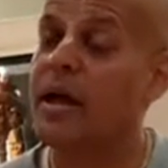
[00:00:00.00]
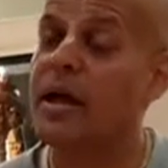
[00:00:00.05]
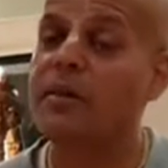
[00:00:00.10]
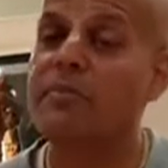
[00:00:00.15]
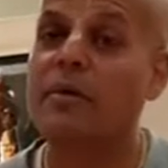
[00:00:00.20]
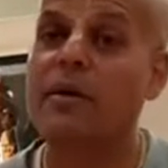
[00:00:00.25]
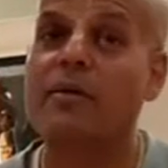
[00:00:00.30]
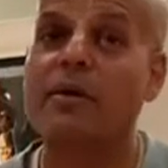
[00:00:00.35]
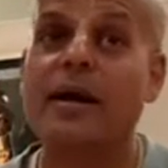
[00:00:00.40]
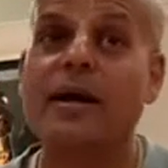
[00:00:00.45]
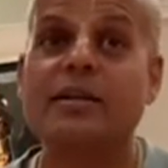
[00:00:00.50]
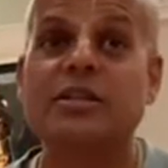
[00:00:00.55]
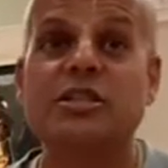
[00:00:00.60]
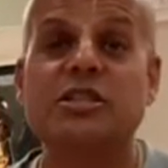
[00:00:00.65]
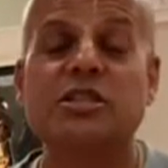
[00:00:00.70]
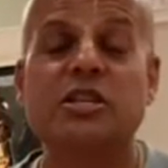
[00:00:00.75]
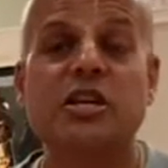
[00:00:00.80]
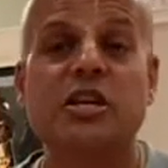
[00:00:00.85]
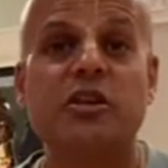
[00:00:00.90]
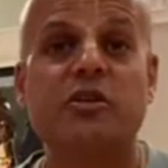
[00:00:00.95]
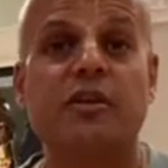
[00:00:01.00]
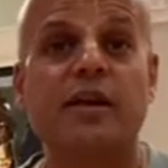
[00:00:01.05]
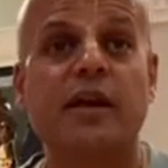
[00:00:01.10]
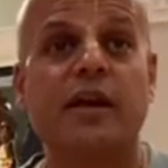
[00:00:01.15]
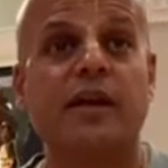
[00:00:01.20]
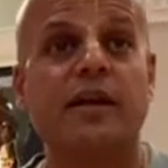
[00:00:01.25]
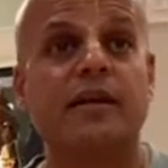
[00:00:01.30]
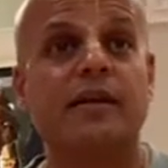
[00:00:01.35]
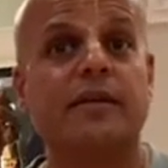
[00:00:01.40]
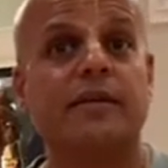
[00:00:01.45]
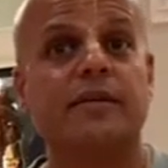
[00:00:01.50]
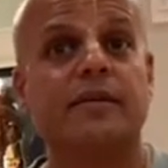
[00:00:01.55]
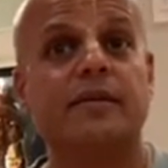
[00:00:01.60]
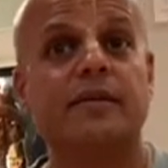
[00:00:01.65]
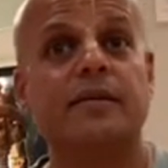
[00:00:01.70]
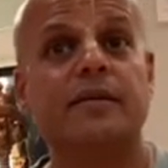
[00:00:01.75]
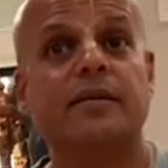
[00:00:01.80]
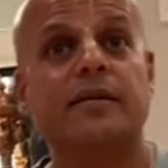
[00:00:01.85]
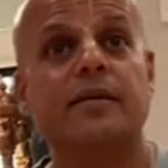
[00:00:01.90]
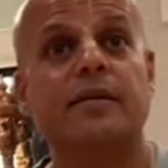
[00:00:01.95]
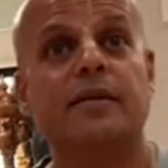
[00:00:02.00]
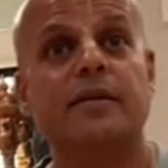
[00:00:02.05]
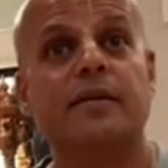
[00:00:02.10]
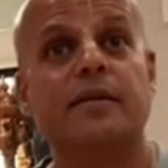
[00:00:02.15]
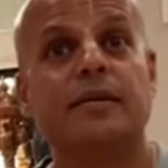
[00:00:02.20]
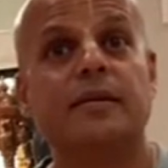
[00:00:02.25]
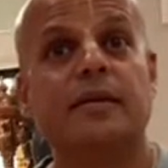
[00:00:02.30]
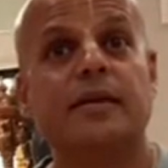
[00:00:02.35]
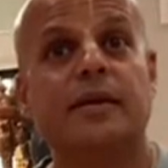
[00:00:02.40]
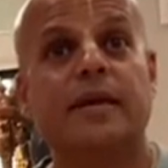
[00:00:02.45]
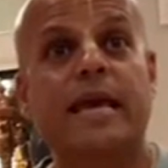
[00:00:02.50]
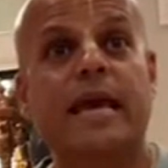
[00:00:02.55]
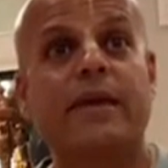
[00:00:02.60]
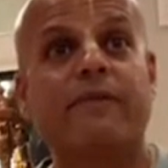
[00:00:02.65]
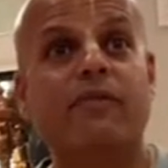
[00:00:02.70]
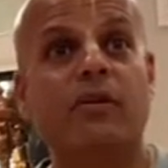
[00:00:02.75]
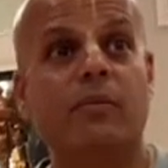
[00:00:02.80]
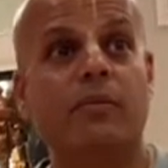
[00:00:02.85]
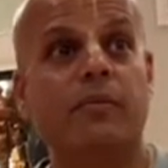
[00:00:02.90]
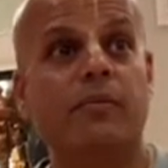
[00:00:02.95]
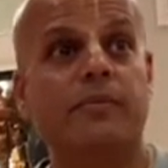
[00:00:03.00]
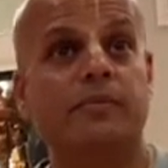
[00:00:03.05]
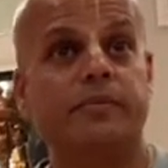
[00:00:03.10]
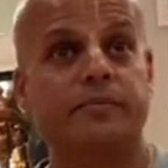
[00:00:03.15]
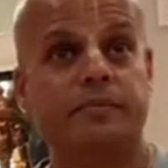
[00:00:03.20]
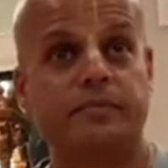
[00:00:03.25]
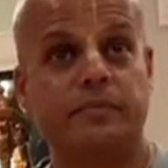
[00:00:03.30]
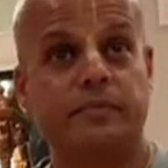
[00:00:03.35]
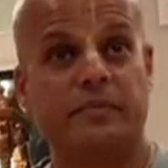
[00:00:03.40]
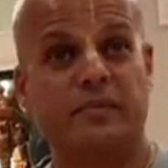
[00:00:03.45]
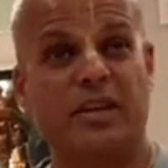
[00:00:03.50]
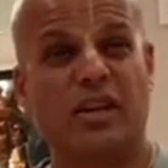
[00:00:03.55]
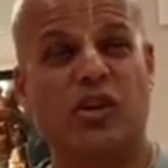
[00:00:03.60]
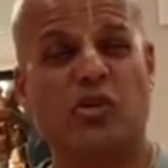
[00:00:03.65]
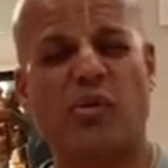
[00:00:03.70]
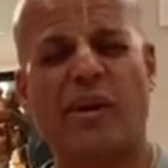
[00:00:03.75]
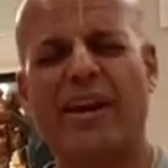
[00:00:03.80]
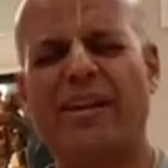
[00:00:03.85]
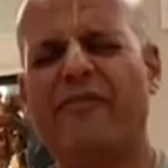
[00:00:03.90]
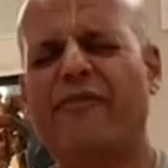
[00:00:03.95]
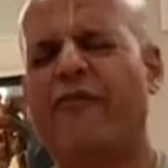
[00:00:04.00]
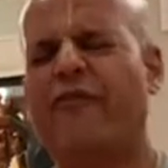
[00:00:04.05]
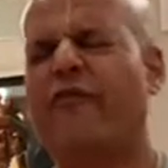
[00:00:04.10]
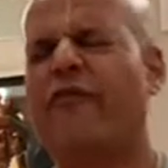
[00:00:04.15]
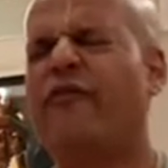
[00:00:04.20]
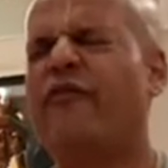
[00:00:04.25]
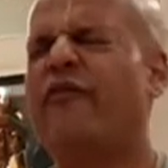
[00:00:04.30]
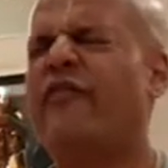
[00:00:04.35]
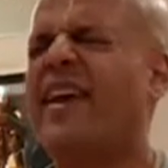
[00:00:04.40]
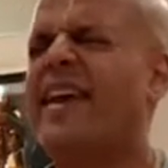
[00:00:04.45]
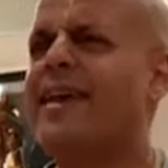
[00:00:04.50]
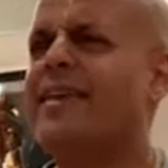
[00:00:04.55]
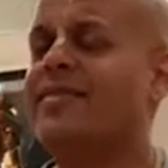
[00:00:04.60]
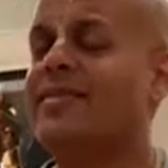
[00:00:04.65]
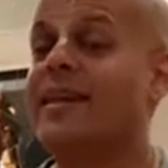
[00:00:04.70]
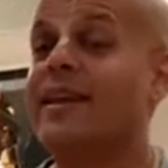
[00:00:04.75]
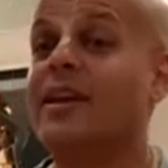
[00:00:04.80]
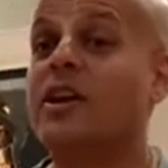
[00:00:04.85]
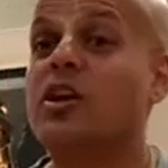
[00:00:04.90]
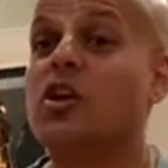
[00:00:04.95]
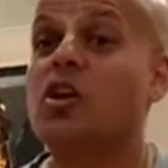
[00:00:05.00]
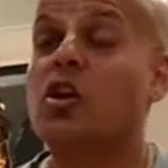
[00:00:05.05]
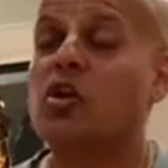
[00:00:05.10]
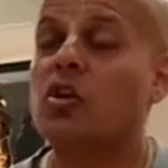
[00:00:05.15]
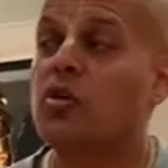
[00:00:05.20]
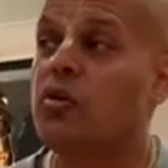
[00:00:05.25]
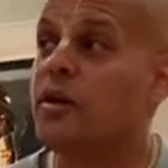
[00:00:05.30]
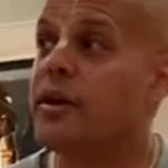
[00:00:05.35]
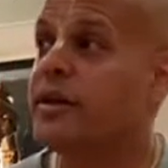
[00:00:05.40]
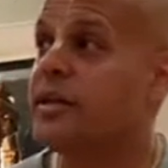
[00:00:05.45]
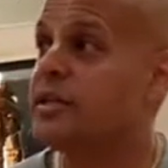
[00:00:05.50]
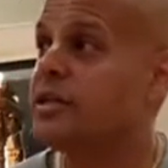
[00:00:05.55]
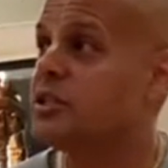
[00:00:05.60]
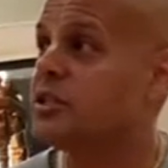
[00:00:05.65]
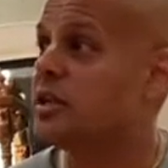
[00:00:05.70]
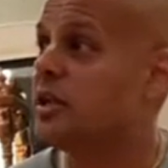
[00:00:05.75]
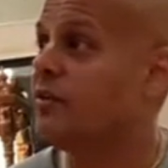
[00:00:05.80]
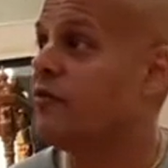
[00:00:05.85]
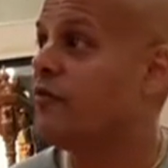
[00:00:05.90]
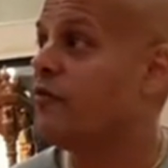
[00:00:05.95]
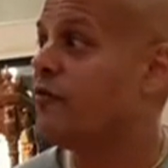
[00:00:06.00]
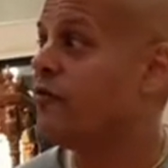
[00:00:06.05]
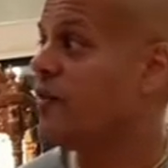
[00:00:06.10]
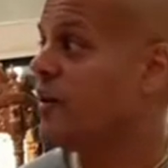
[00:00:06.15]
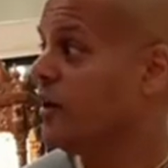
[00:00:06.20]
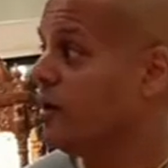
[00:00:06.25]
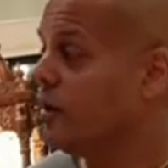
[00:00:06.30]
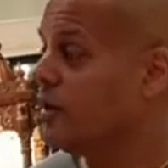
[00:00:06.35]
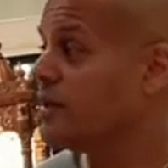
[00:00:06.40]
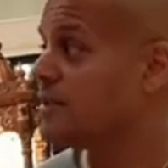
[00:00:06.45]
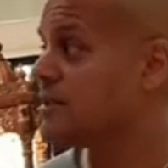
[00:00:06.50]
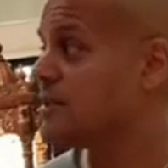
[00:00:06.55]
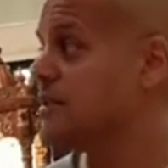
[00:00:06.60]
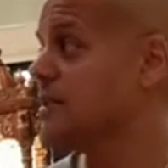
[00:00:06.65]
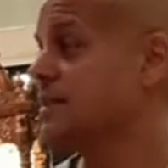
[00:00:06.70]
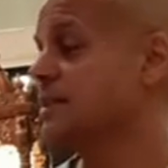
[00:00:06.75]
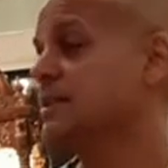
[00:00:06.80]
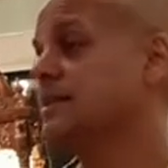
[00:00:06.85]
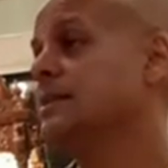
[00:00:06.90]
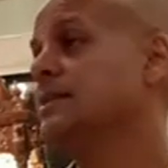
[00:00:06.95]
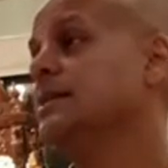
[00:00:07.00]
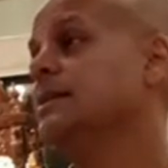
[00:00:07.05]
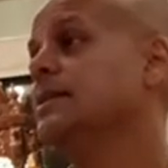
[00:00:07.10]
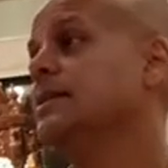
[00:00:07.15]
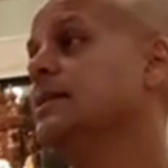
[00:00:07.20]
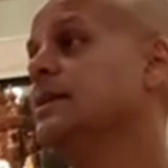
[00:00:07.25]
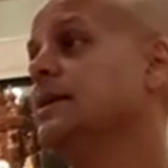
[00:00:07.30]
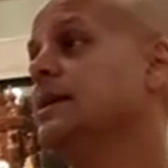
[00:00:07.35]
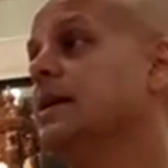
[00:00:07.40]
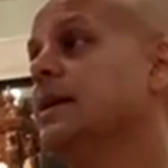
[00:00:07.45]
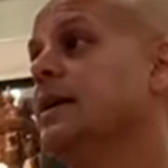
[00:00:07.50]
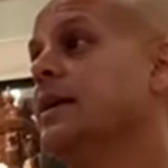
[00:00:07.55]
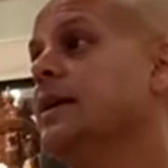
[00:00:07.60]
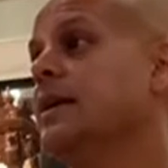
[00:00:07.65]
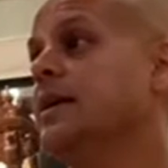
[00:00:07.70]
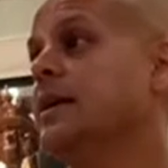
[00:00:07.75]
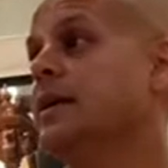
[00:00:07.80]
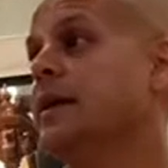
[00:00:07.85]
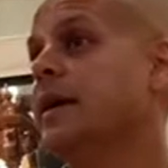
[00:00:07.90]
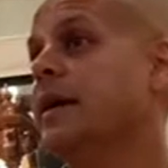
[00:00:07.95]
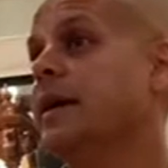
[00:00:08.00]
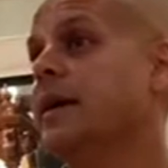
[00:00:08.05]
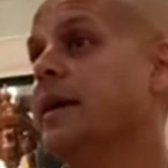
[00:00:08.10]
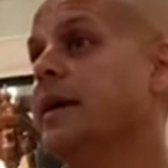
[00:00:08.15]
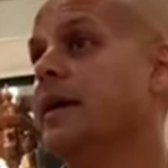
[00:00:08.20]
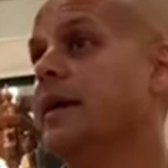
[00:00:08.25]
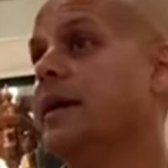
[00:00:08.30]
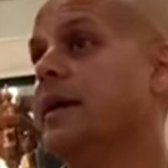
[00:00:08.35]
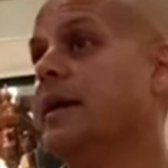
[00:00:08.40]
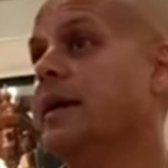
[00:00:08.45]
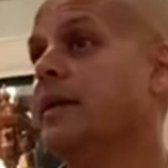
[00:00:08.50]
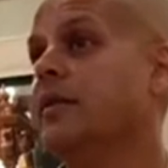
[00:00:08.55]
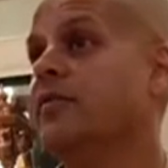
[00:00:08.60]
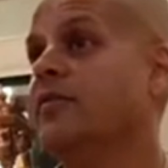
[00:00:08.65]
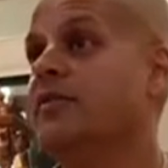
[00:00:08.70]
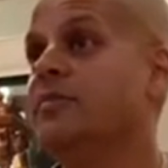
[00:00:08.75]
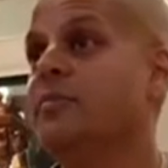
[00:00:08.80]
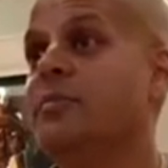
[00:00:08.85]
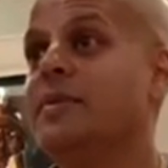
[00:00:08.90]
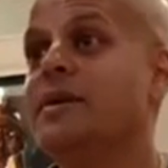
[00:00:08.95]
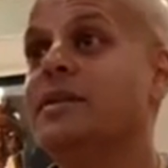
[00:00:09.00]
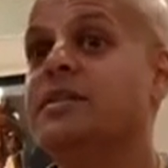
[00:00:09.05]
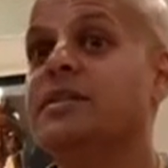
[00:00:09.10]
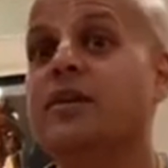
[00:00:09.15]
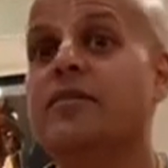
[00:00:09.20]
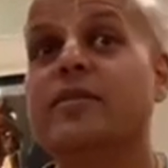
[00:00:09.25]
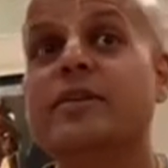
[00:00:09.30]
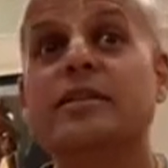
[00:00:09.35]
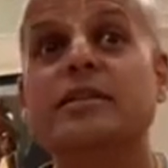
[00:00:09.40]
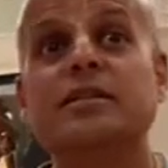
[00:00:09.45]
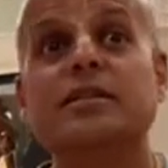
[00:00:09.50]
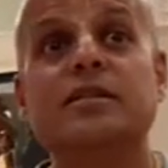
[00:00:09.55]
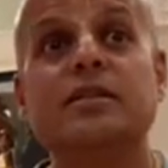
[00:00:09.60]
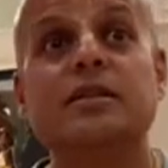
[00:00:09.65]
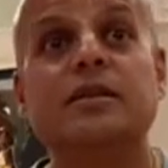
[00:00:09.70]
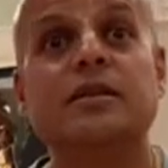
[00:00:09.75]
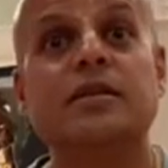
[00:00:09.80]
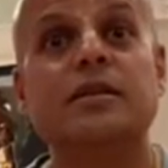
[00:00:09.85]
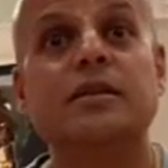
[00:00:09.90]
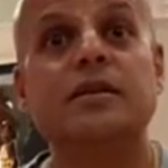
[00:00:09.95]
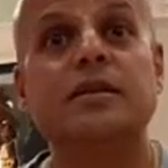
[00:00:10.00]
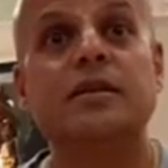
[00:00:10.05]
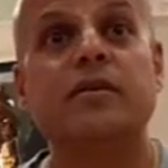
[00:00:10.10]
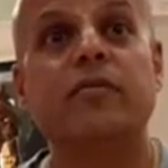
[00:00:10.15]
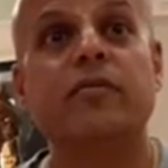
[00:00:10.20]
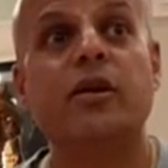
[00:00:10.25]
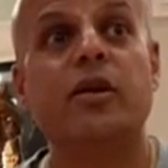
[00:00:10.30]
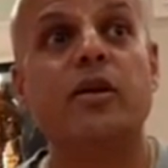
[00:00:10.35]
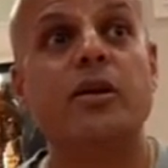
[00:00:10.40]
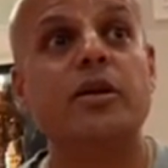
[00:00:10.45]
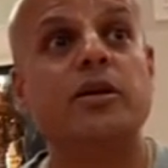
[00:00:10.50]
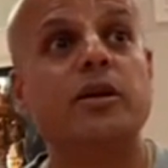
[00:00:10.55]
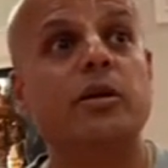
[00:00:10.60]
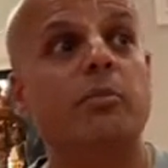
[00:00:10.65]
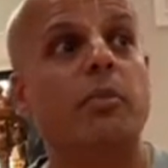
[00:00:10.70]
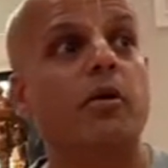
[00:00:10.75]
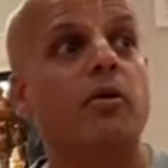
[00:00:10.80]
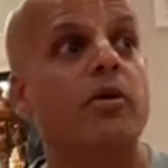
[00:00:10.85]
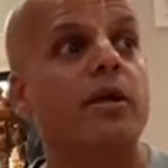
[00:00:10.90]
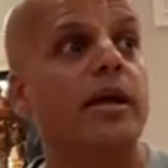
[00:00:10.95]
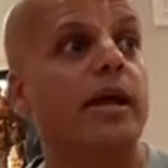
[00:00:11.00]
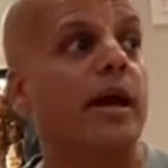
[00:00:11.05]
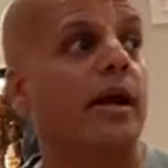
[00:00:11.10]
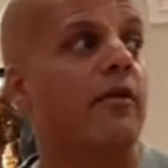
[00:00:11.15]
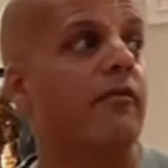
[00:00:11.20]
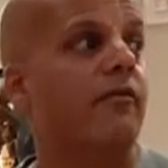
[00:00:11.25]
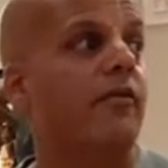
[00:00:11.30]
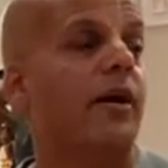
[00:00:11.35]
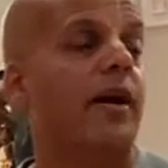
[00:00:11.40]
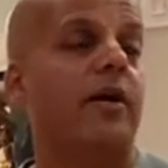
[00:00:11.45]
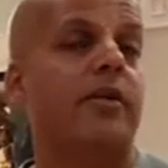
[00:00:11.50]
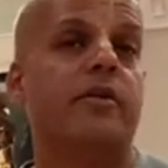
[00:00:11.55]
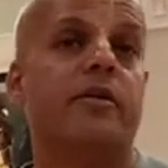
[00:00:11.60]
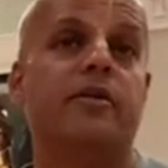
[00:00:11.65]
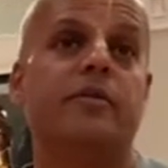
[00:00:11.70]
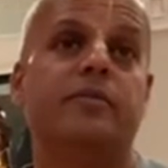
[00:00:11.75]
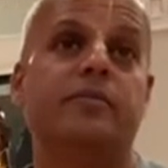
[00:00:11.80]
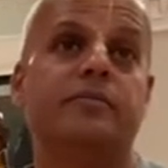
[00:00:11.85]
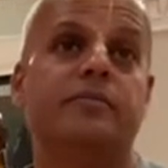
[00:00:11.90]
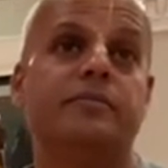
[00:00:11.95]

Prahlad Maharaj's hearing gave him great faith and courage and fearlessness in the midst of his very demoniac father.